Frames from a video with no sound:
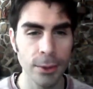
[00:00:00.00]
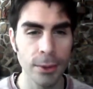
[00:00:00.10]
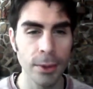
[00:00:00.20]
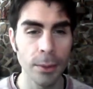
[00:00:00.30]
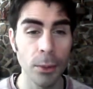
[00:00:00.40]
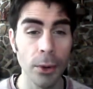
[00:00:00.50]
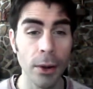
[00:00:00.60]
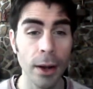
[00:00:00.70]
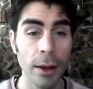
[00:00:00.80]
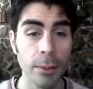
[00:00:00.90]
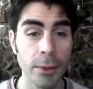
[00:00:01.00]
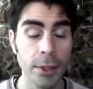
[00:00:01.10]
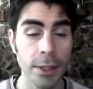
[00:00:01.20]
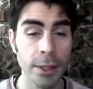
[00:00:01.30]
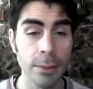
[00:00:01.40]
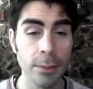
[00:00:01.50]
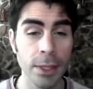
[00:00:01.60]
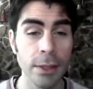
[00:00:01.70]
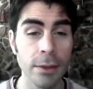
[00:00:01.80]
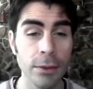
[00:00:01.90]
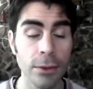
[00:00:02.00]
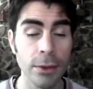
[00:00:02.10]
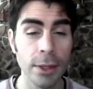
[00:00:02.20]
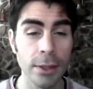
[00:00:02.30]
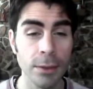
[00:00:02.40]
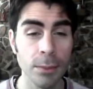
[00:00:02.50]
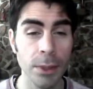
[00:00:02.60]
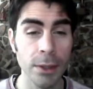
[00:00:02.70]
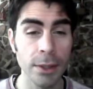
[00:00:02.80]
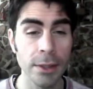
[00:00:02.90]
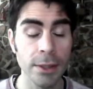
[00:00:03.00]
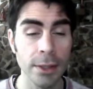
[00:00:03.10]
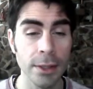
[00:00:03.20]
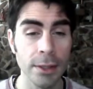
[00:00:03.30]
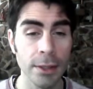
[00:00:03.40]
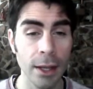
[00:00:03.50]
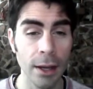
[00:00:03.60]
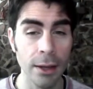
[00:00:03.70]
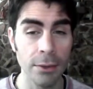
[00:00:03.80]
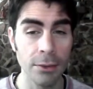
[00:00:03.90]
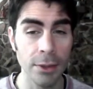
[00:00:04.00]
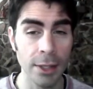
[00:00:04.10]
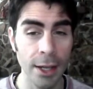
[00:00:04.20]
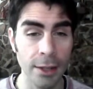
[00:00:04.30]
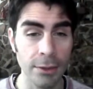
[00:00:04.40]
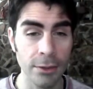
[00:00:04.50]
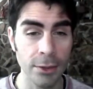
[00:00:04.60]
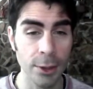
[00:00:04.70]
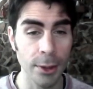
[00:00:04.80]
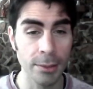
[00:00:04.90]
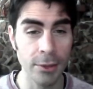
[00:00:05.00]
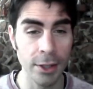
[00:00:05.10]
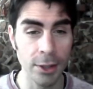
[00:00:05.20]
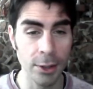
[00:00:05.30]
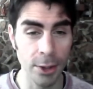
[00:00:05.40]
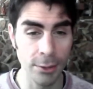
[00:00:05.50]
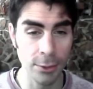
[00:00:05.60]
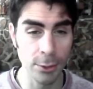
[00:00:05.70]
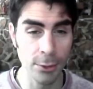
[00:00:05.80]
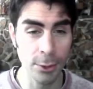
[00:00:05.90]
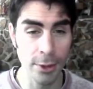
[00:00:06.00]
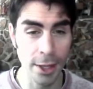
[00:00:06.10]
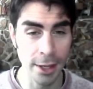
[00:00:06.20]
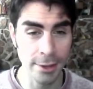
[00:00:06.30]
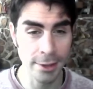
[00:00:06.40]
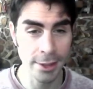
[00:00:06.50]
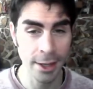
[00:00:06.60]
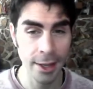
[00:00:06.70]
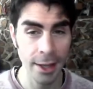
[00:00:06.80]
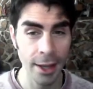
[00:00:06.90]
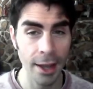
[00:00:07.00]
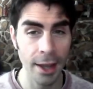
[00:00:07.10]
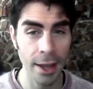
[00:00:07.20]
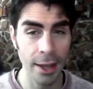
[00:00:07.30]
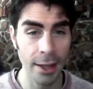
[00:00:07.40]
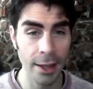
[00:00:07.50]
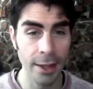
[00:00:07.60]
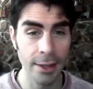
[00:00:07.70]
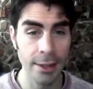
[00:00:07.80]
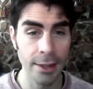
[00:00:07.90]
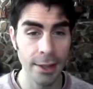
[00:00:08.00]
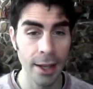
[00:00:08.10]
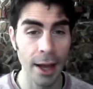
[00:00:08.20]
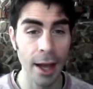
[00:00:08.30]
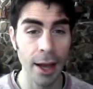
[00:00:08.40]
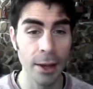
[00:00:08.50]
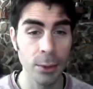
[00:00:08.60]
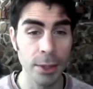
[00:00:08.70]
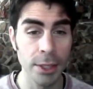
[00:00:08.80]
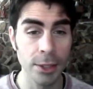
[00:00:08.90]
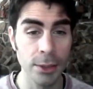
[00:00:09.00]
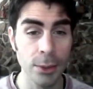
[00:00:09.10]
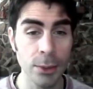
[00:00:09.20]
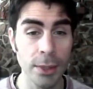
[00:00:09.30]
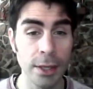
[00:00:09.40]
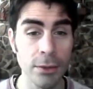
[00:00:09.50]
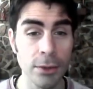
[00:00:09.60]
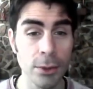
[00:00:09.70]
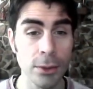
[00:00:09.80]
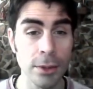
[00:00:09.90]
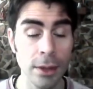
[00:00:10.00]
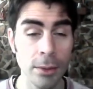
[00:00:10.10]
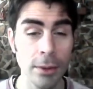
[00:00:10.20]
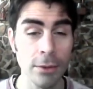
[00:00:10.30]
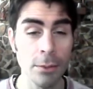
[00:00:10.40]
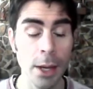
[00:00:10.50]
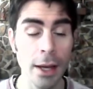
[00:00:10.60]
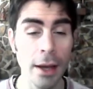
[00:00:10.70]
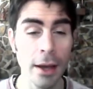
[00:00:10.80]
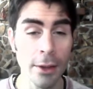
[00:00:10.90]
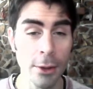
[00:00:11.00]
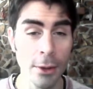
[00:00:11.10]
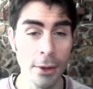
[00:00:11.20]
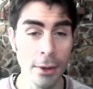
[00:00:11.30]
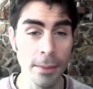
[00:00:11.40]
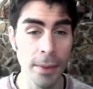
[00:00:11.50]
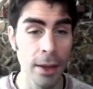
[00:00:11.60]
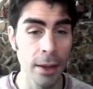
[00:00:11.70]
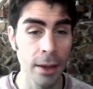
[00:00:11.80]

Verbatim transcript: to the more humbling, peaceful experiences of life. So I'm very grateful for that, and I wish to give you some of my other